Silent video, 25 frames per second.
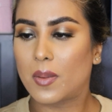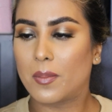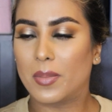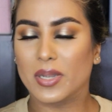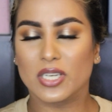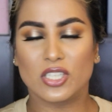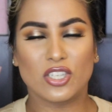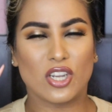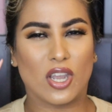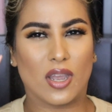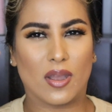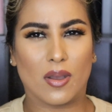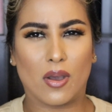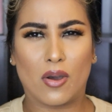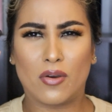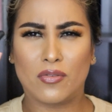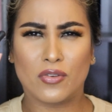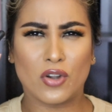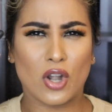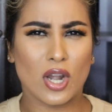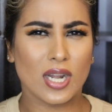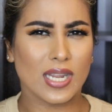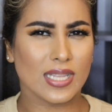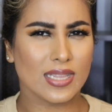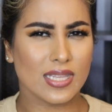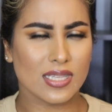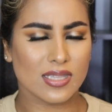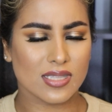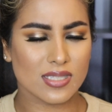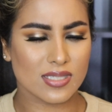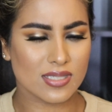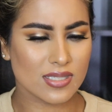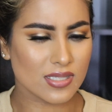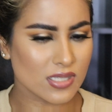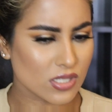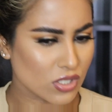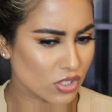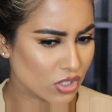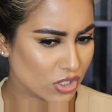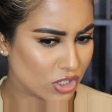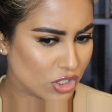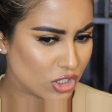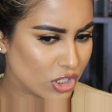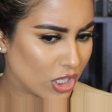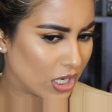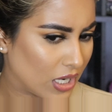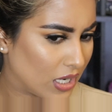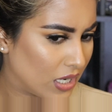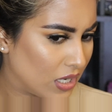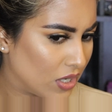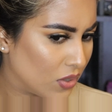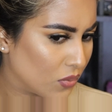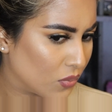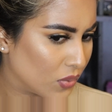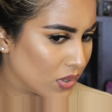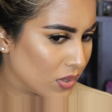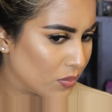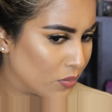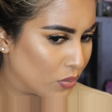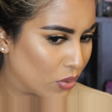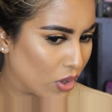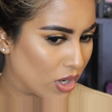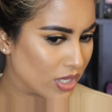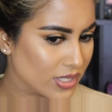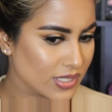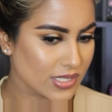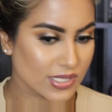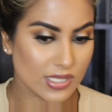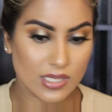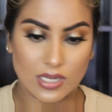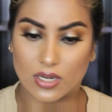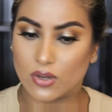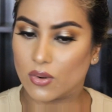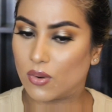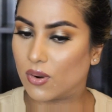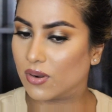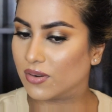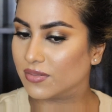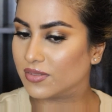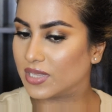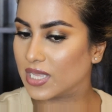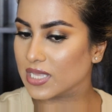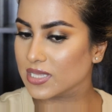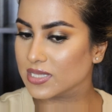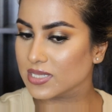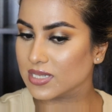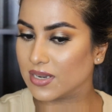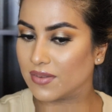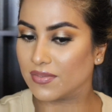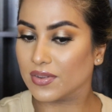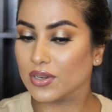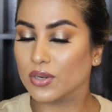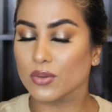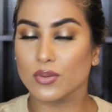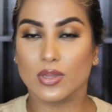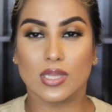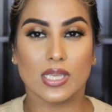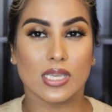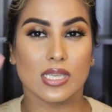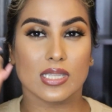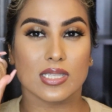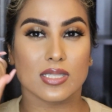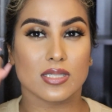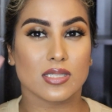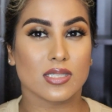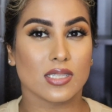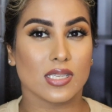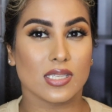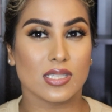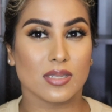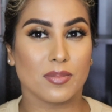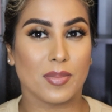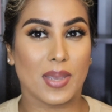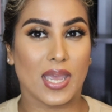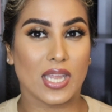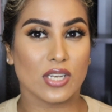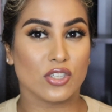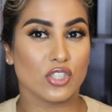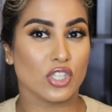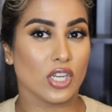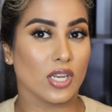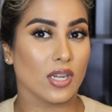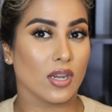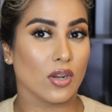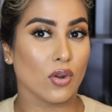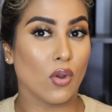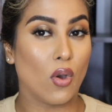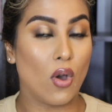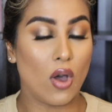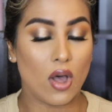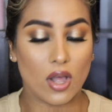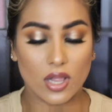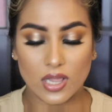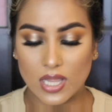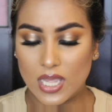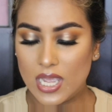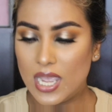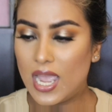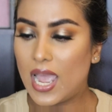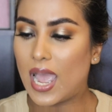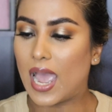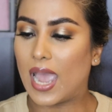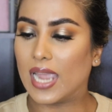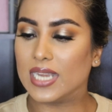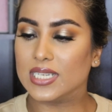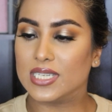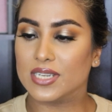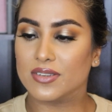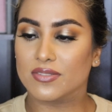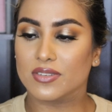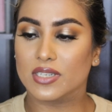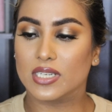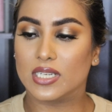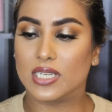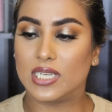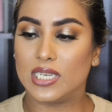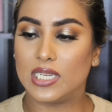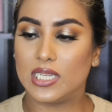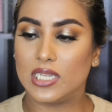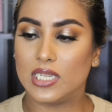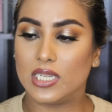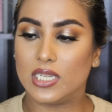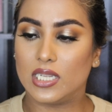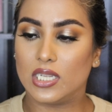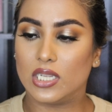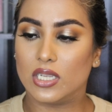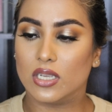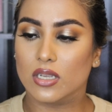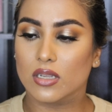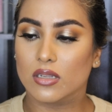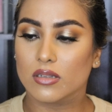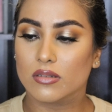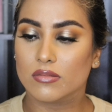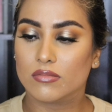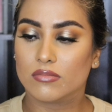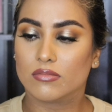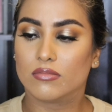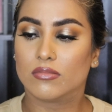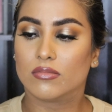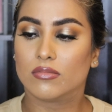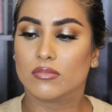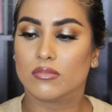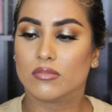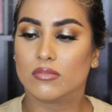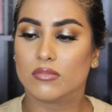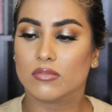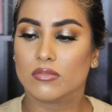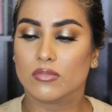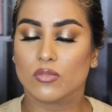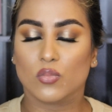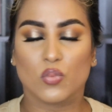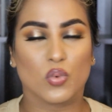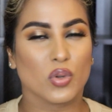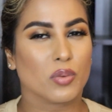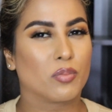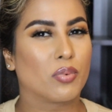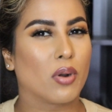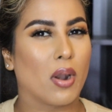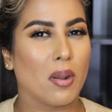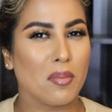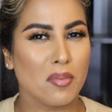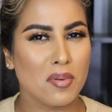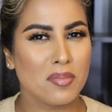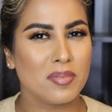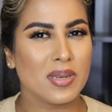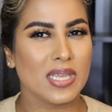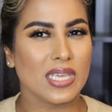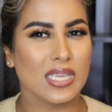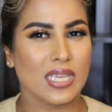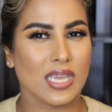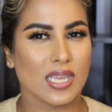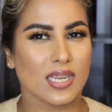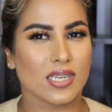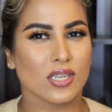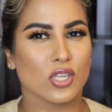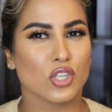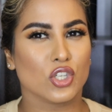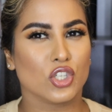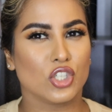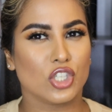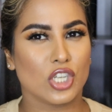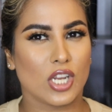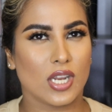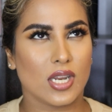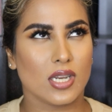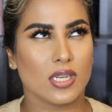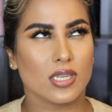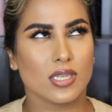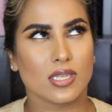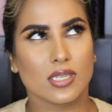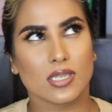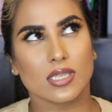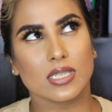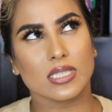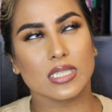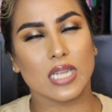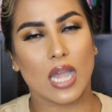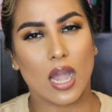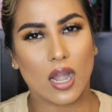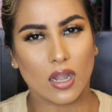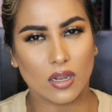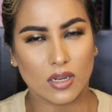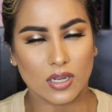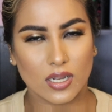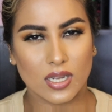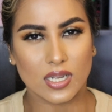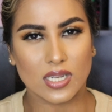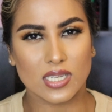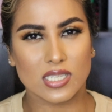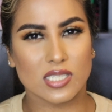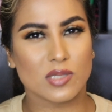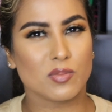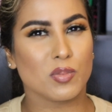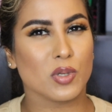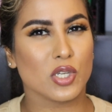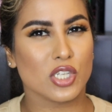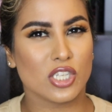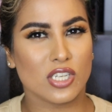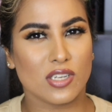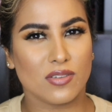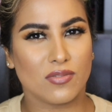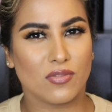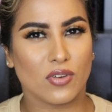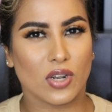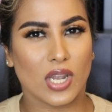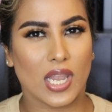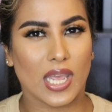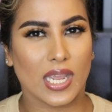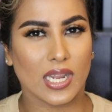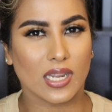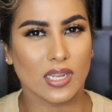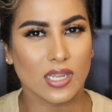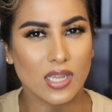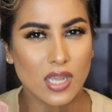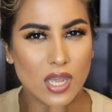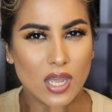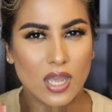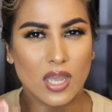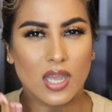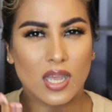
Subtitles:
But yeah, overall, I think this is a good shade with bronzing and all of that stuff. I don't think it's a bad shade at all. I definitely would probably get a shade darker, especially for like